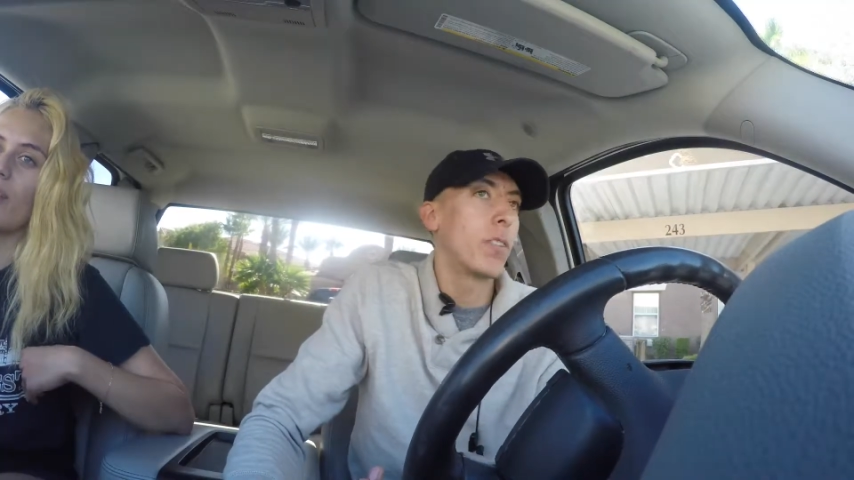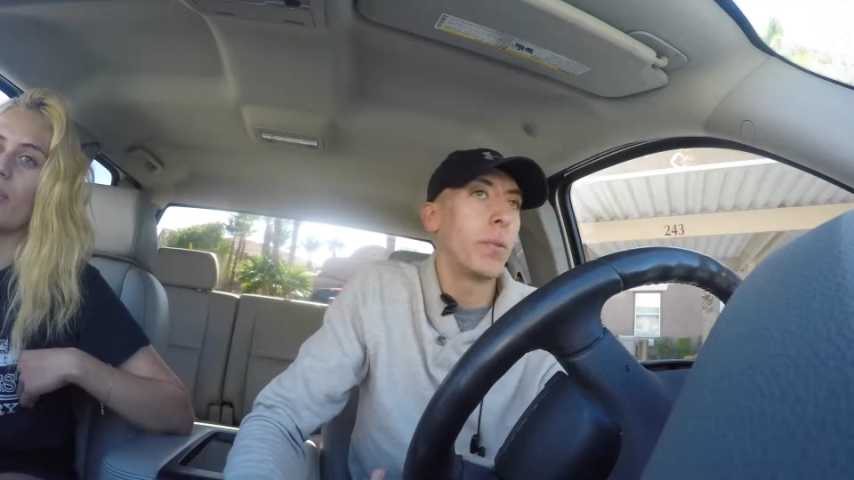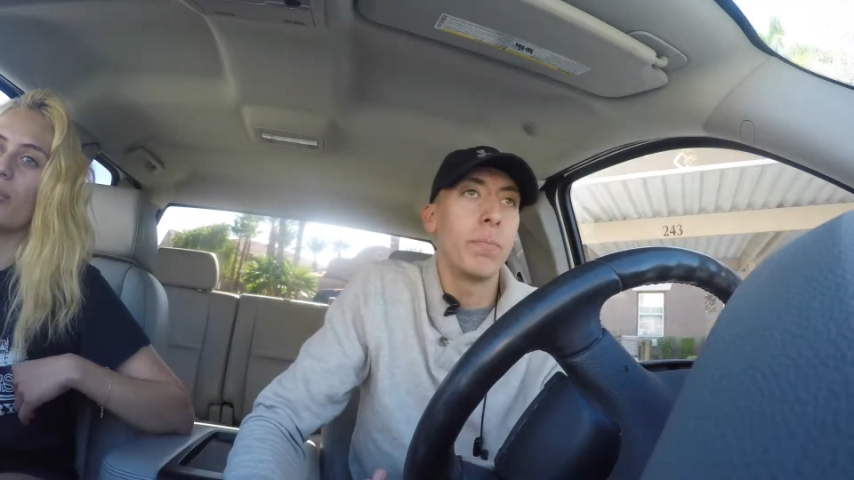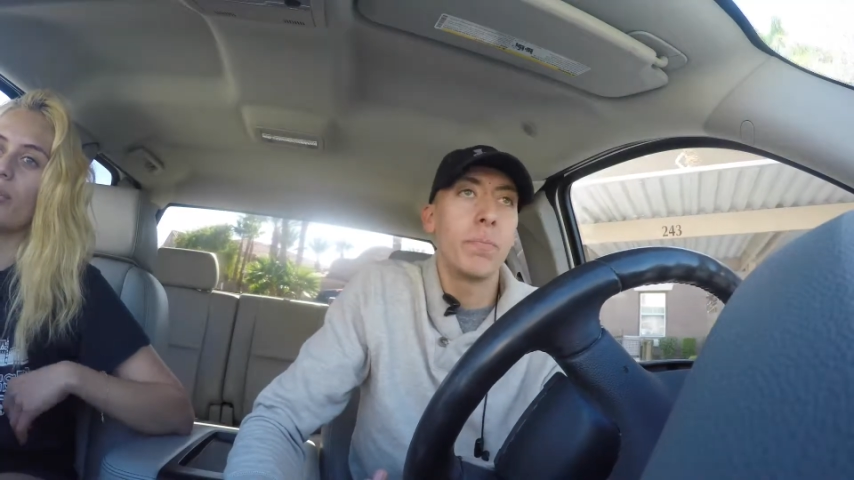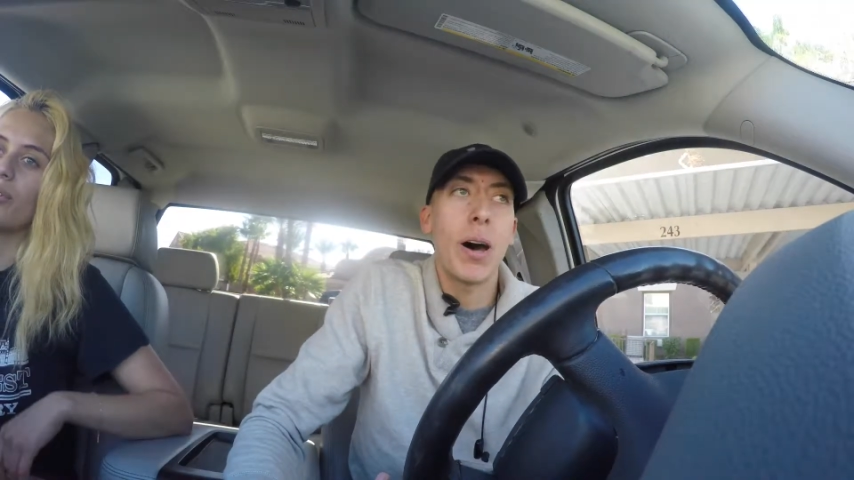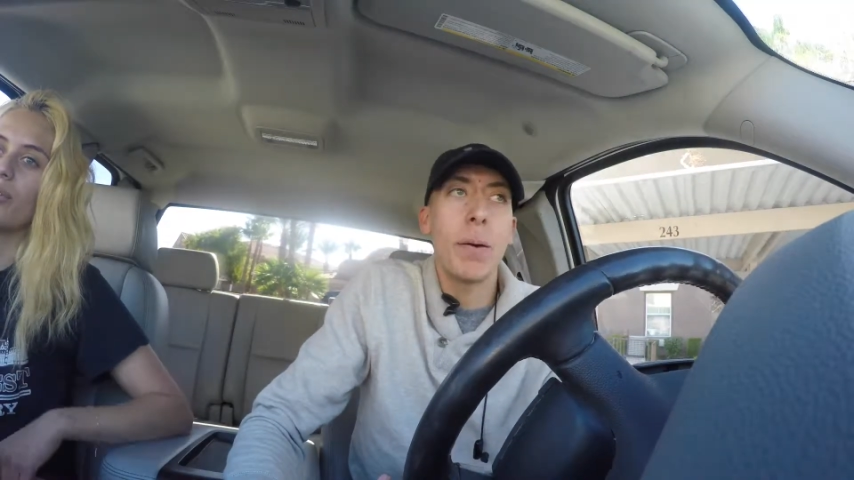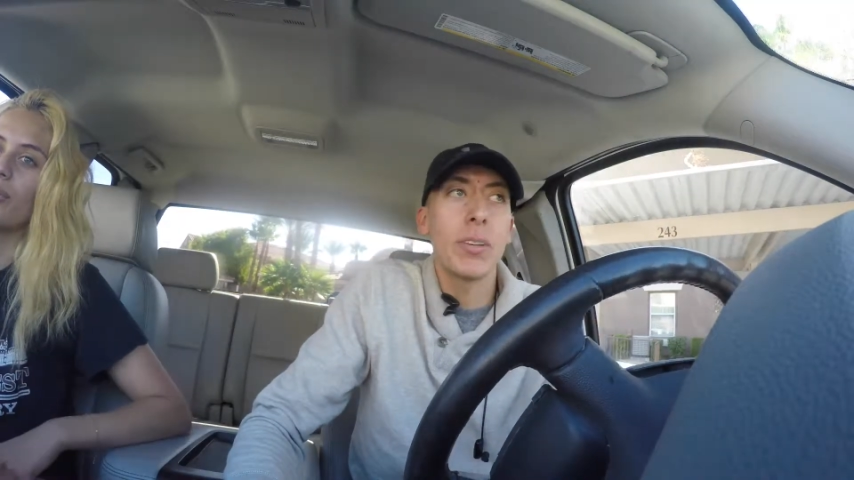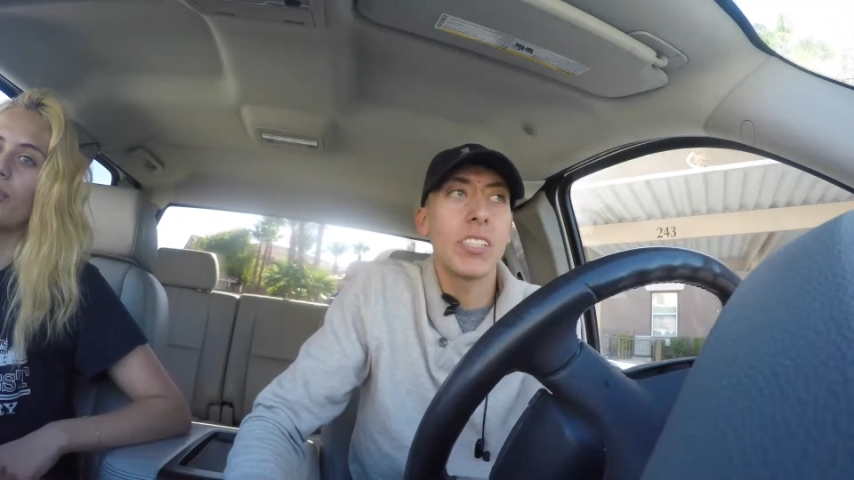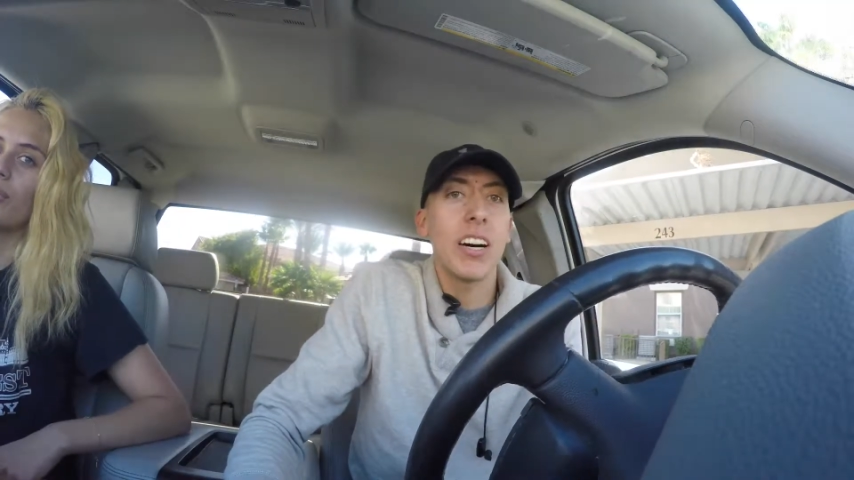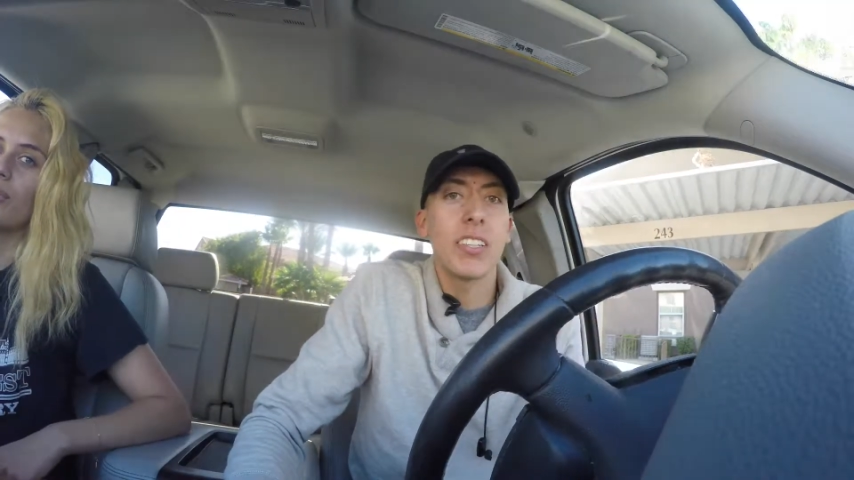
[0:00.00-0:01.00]
From
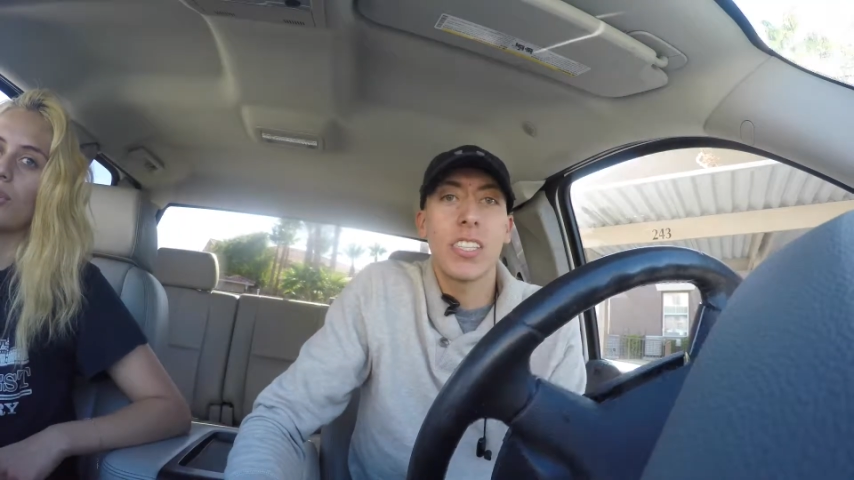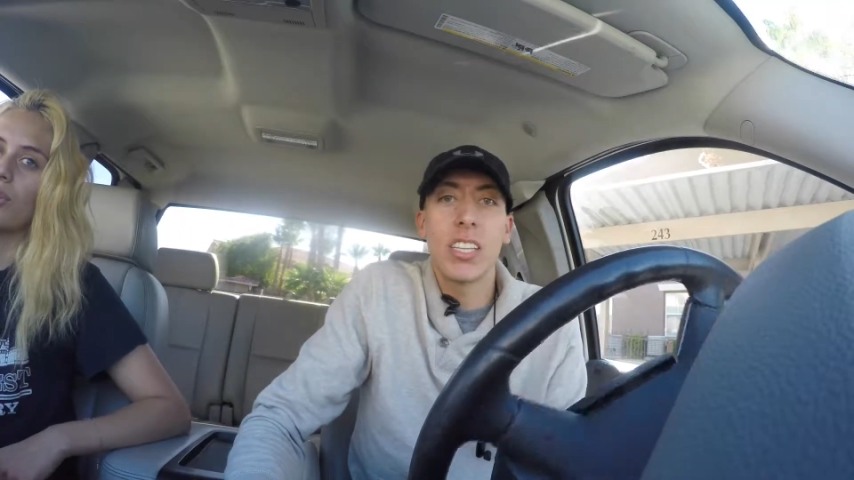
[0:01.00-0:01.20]
Papi's house